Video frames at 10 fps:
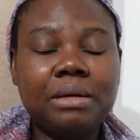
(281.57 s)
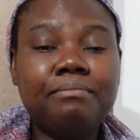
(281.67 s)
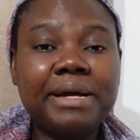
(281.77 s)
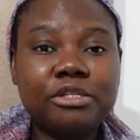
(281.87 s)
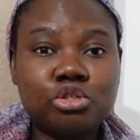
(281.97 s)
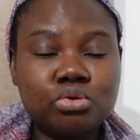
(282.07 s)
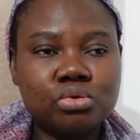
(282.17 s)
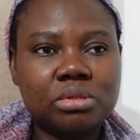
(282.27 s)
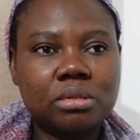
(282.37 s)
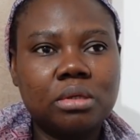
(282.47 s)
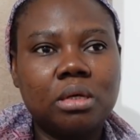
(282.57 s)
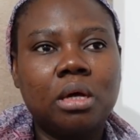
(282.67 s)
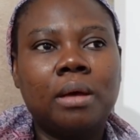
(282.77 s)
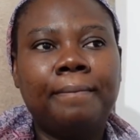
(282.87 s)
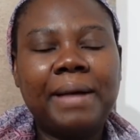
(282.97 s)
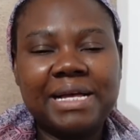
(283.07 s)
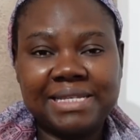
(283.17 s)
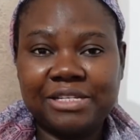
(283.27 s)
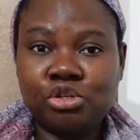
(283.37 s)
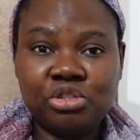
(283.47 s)
My throat, as
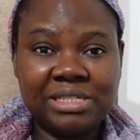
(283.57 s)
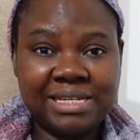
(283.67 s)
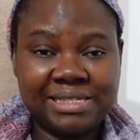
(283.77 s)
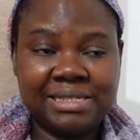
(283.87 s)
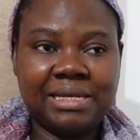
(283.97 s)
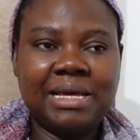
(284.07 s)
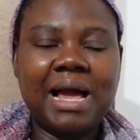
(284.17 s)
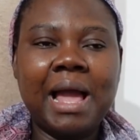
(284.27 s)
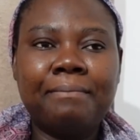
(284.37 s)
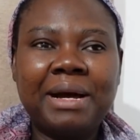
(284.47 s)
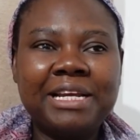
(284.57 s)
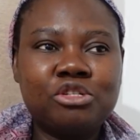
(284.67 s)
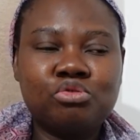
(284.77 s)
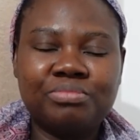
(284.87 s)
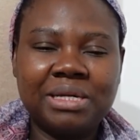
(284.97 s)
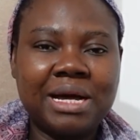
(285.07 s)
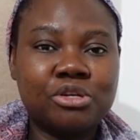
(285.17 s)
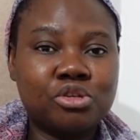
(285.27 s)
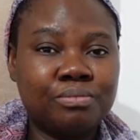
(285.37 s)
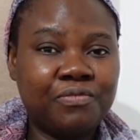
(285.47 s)
I told you yesterday, I managed to bring
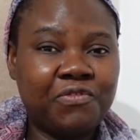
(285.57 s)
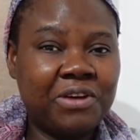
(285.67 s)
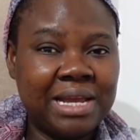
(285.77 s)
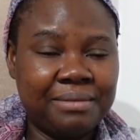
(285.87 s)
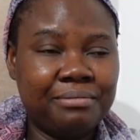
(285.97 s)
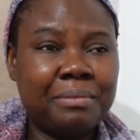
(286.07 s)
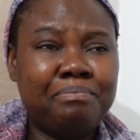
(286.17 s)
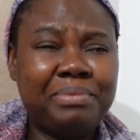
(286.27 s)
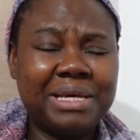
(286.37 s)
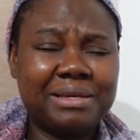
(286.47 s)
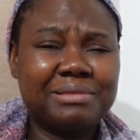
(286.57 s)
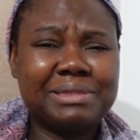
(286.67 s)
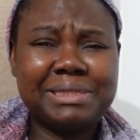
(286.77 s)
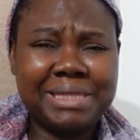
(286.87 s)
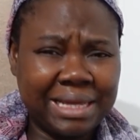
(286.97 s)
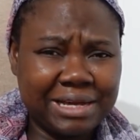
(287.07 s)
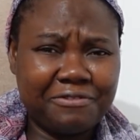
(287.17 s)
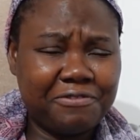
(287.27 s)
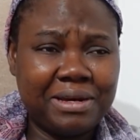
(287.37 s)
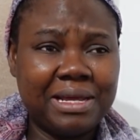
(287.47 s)
out some phlegm, big thick
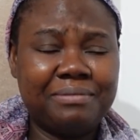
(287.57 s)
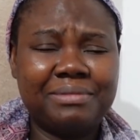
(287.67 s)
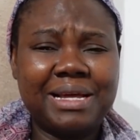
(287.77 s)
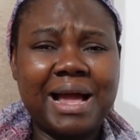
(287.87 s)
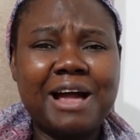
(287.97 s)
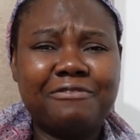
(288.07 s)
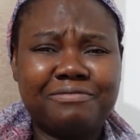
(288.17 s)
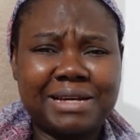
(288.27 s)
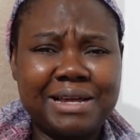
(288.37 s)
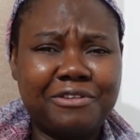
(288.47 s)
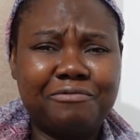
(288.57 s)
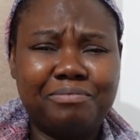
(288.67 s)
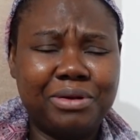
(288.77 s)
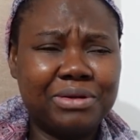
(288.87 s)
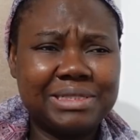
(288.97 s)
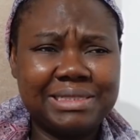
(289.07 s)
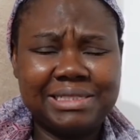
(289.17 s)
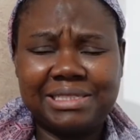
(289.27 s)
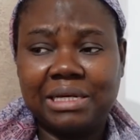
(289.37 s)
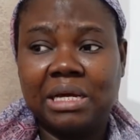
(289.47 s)
phlegm that have kind of
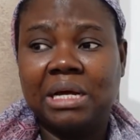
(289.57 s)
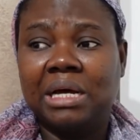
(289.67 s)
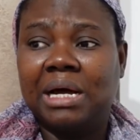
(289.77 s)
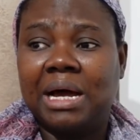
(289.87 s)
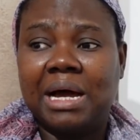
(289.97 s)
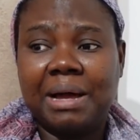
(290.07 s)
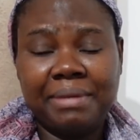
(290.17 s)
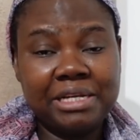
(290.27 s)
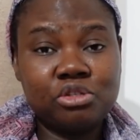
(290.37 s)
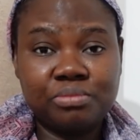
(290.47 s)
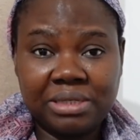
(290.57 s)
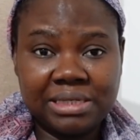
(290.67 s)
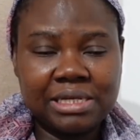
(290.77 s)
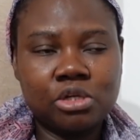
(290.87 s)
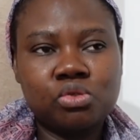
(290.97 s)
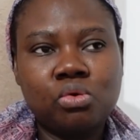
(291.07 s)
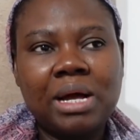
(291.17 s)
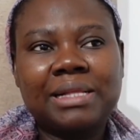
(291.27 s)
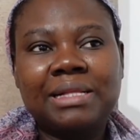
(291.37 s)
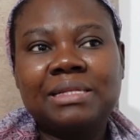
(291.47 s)
bloodish. I managed to bring it out, so
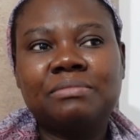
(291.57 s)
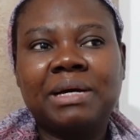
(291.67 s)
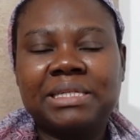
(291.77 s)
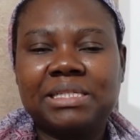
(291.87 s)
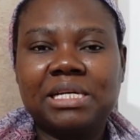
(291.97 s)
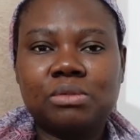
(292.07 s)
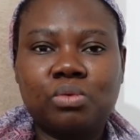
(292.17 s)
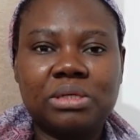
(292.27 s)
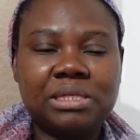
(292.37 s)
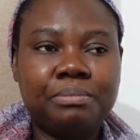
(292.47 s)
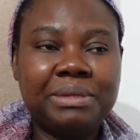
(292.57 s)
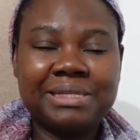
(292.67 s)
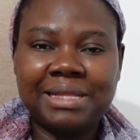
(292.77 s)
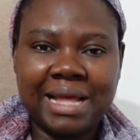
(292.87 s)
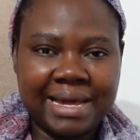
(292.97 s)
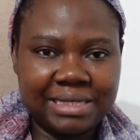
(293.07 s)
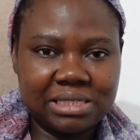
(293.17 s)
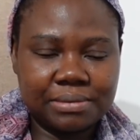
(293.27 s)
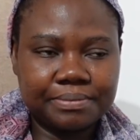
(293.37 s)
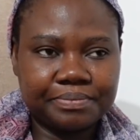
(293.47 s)
at least my chest was a bit light.